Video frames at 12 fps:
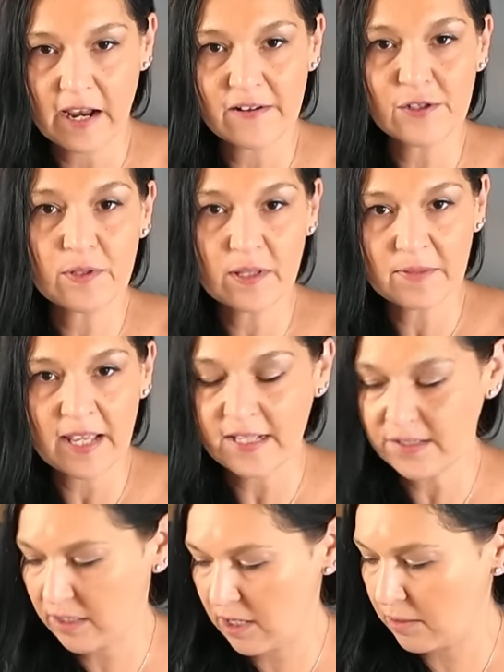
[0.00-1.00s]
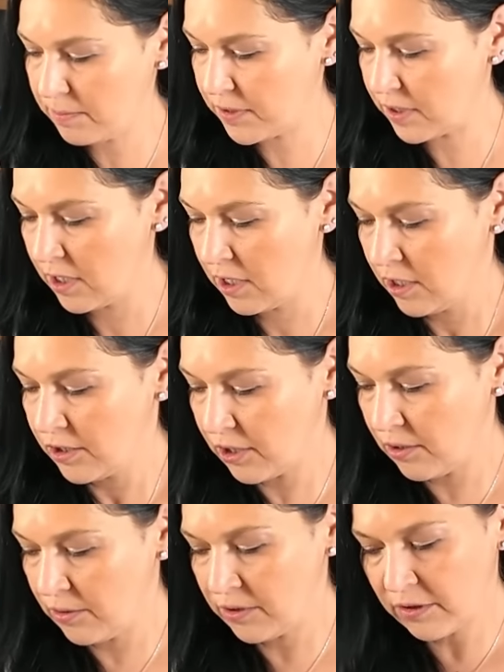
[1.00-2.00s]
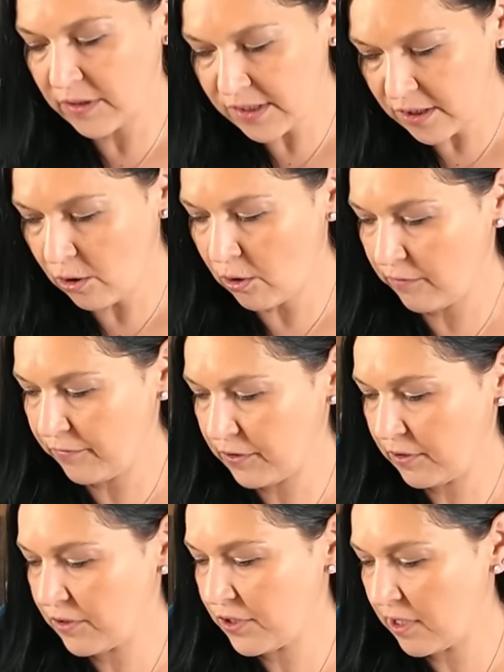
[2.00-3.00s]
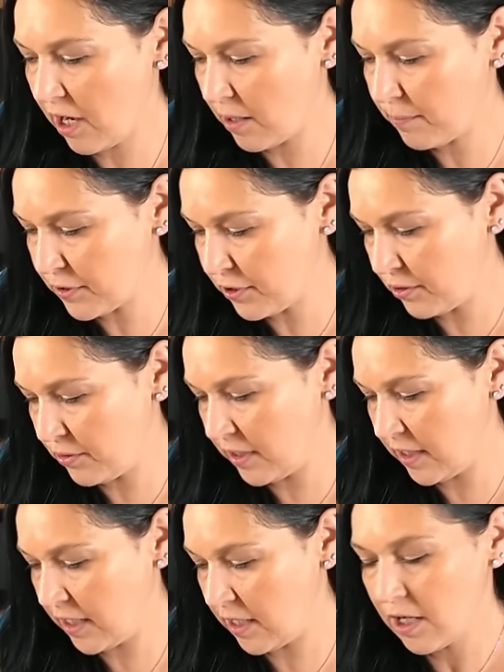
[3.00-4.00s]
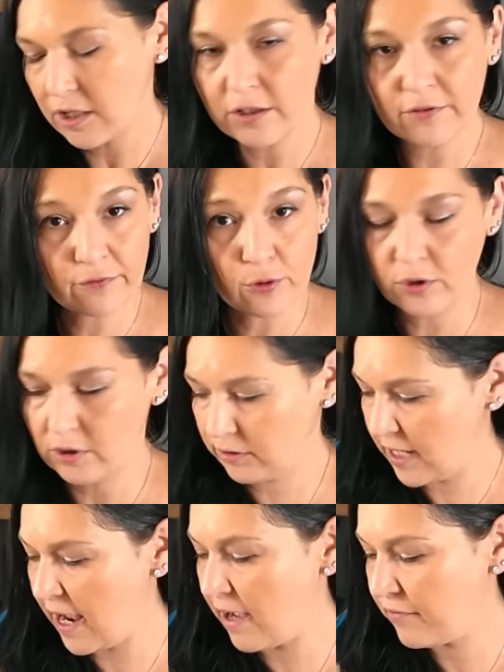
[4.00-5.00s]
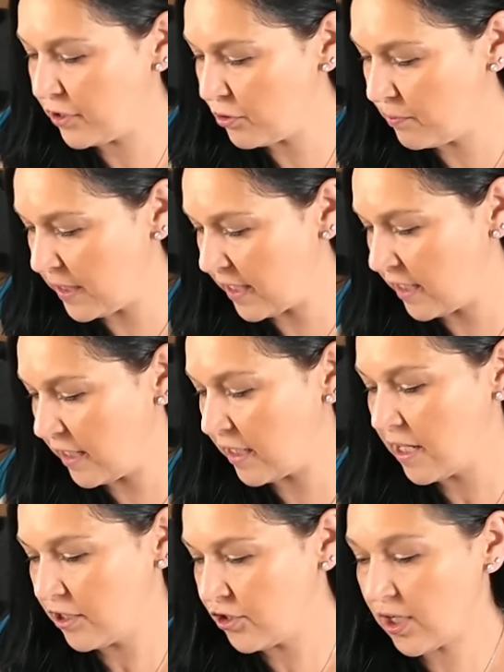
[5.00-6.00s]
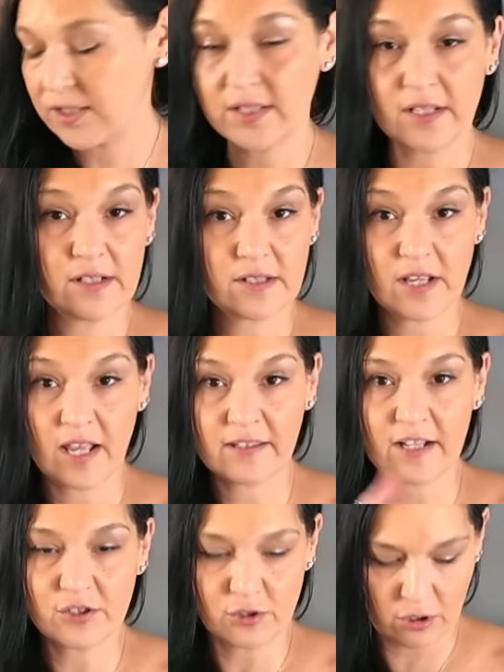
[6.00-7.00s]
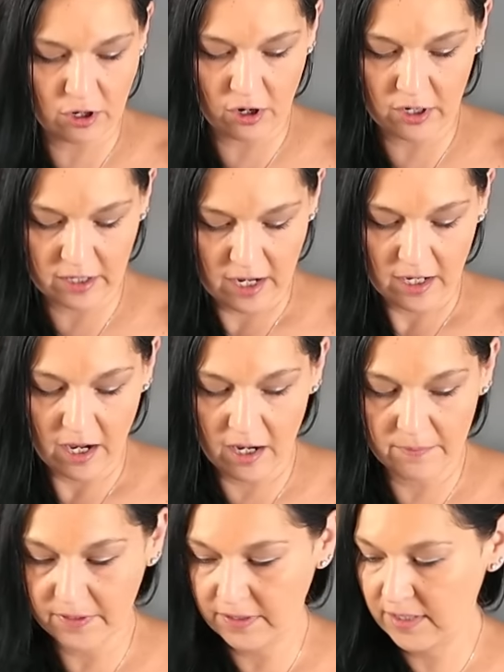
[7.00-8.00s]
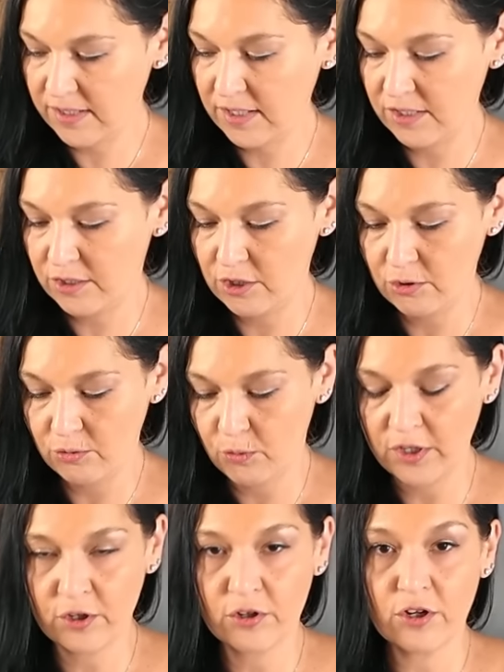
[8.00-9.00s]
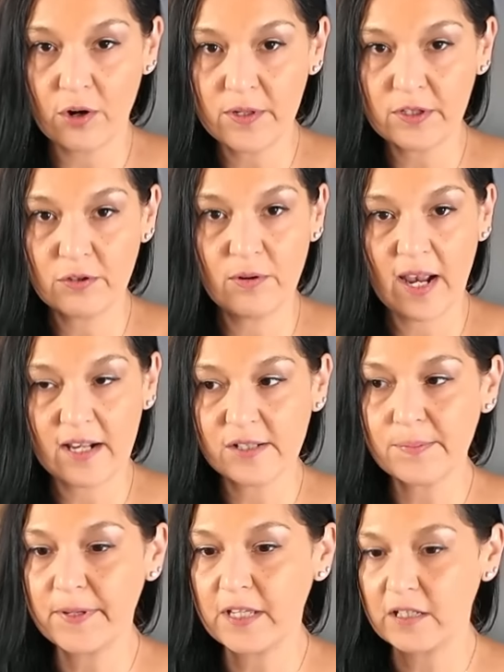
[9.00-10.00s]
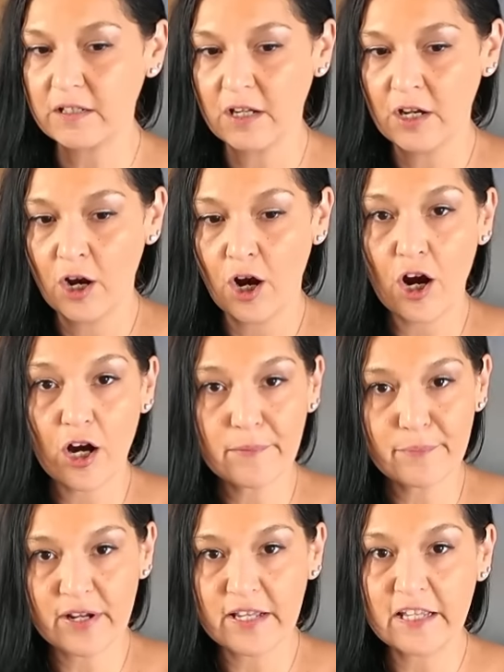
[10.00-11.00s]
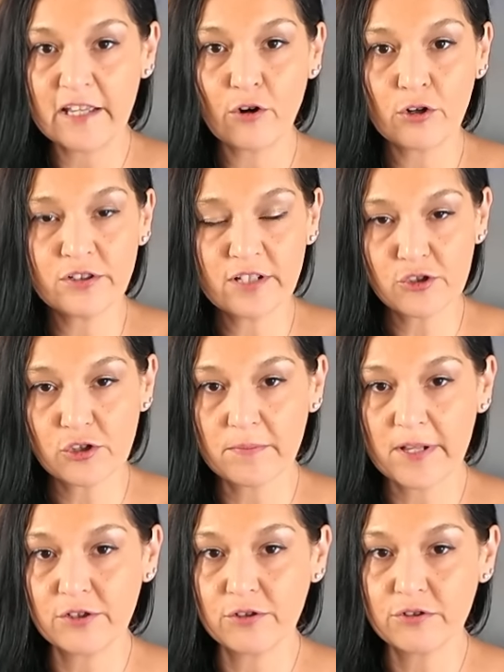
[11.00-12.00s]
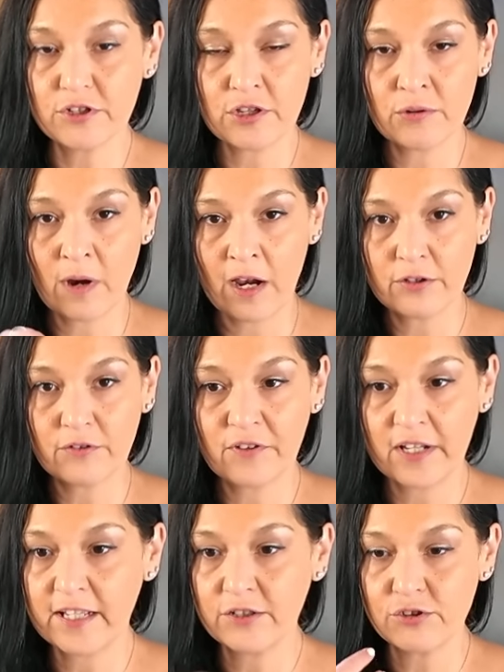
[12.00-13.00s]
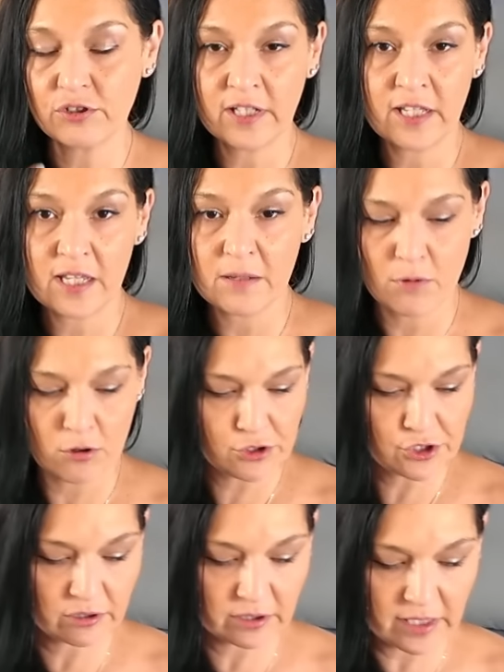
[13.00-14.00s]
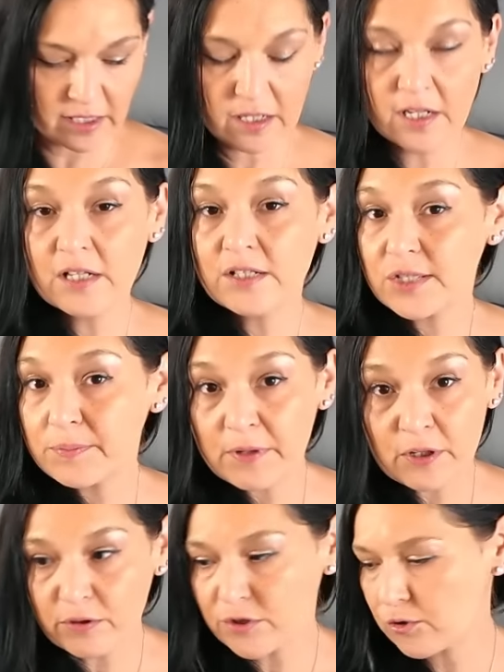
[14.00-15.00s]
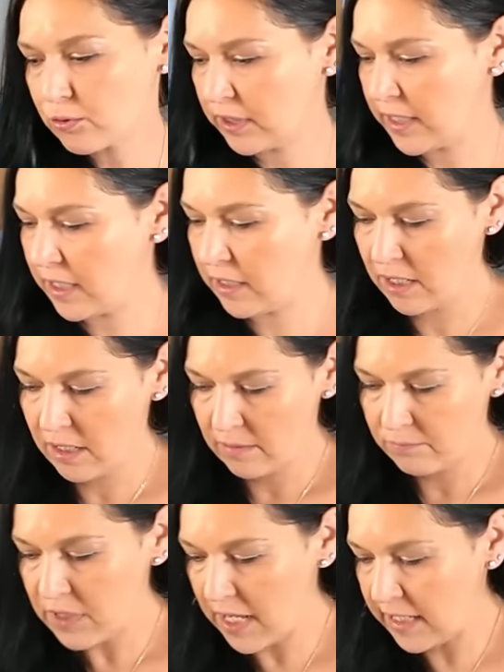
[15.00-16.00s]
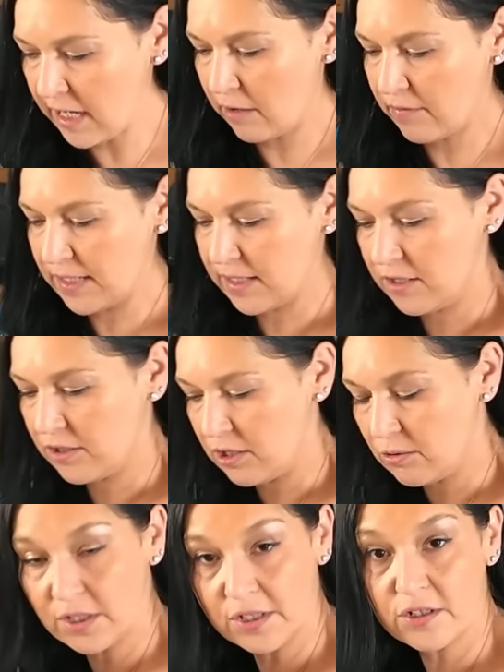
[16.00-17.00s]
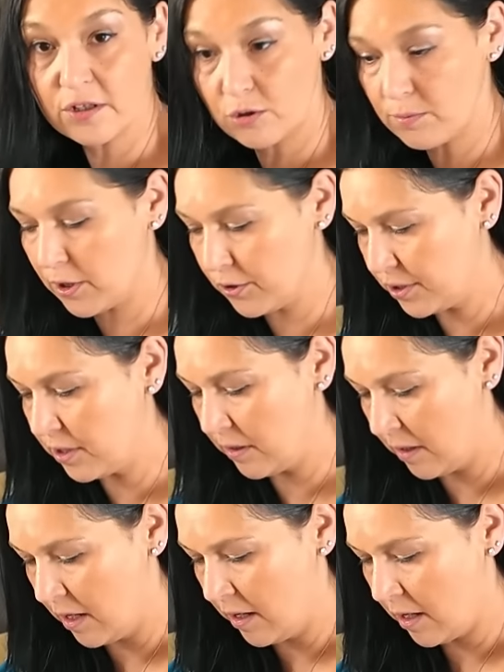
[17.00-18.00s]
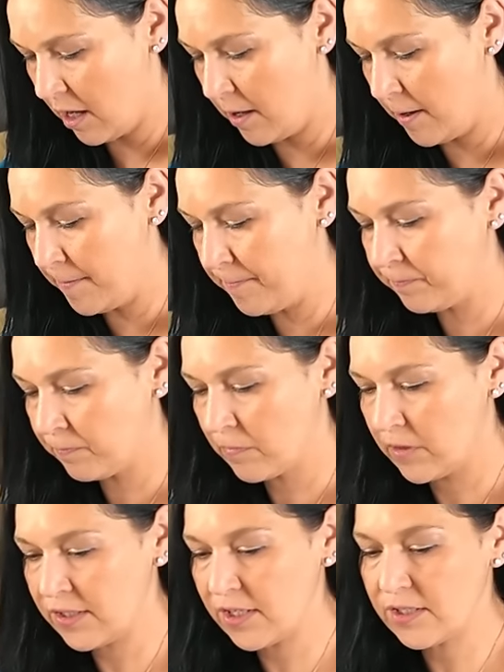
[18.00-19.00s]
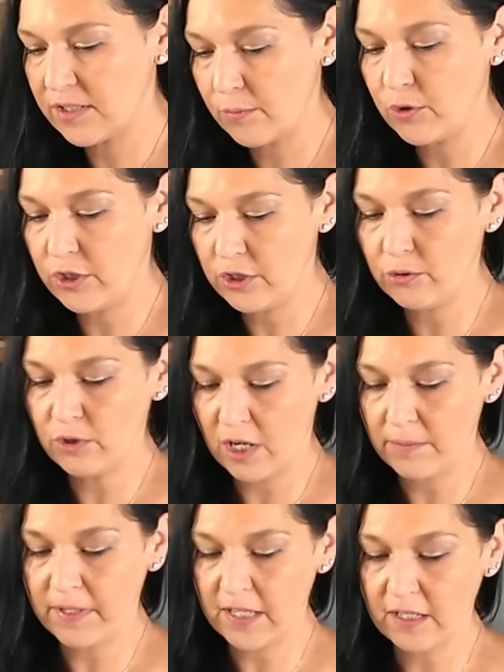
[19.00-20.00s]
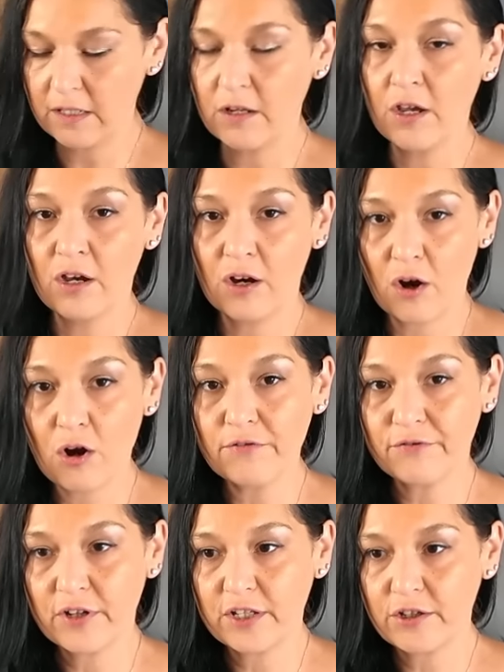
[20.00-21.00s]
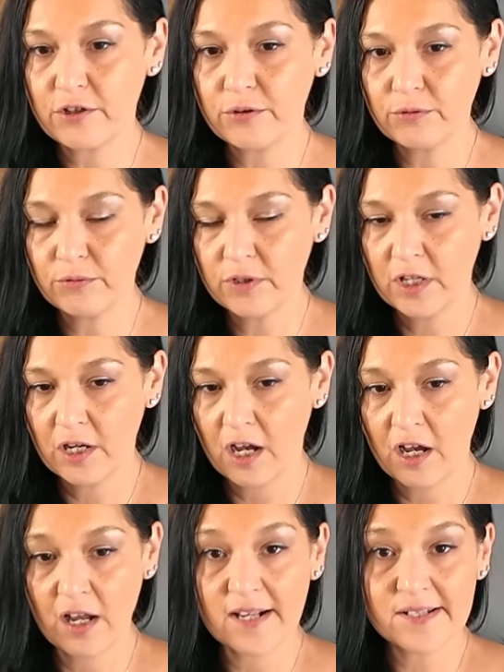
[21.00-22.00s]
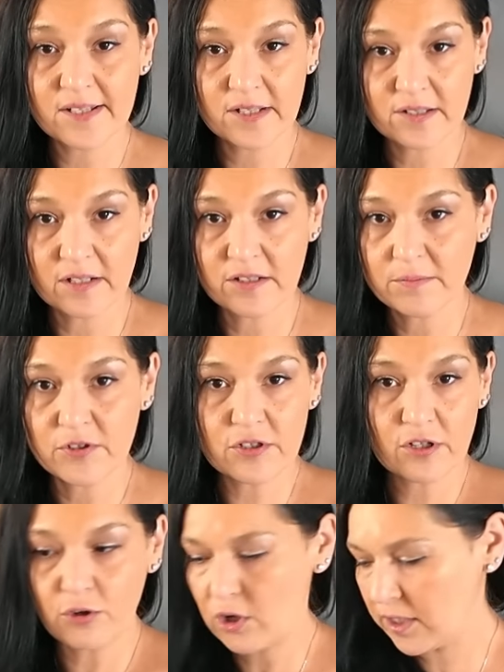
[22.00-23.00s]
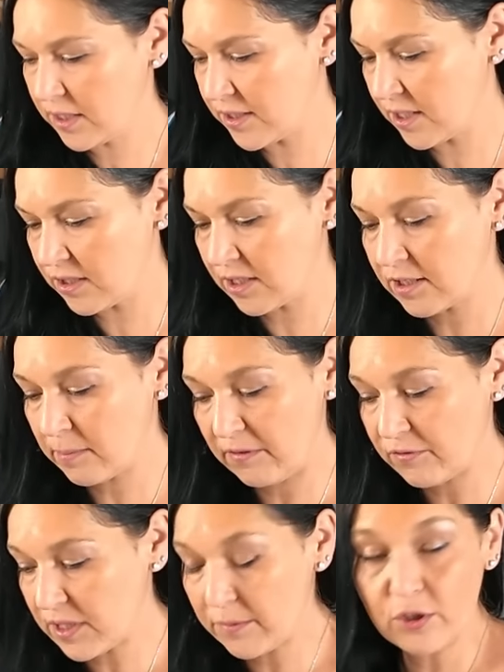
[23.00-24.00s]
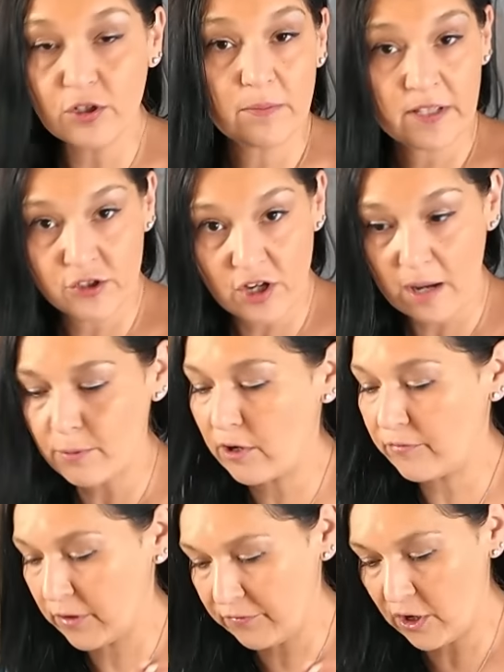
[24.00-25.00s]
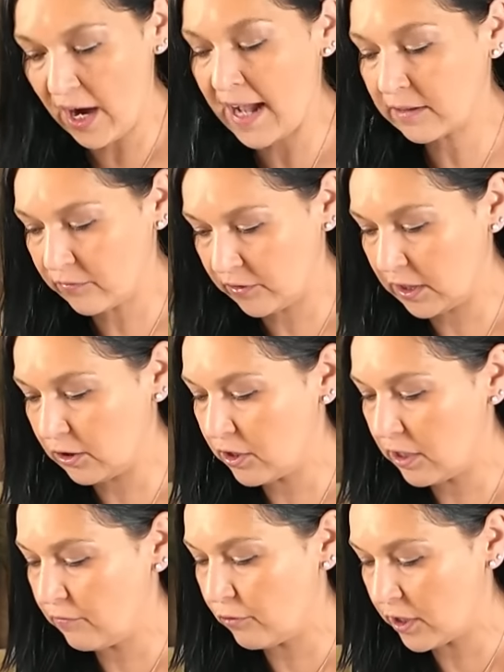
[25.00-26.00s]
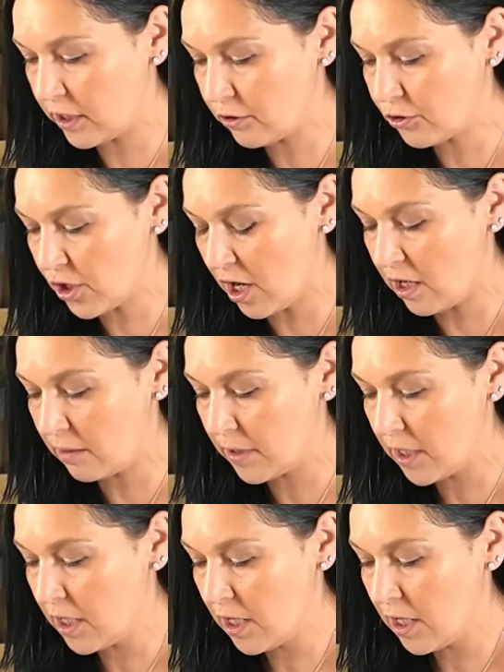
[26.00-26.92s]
carries with them the Ace of Cups. So there is an offer. There's an opportunity. The Fool, to have a new beginning. Justice, and that's your card. This is new. What you're going through has been heartbreaking or detrimental to you, either financially, emotionally, spiritually. Take it how it resonates to you. This is a new person. This is someone new coming in, offering you assistance. I'm just going to call it assistance. I mean, for some of you, it could be a job offer if you're actively looking for another job.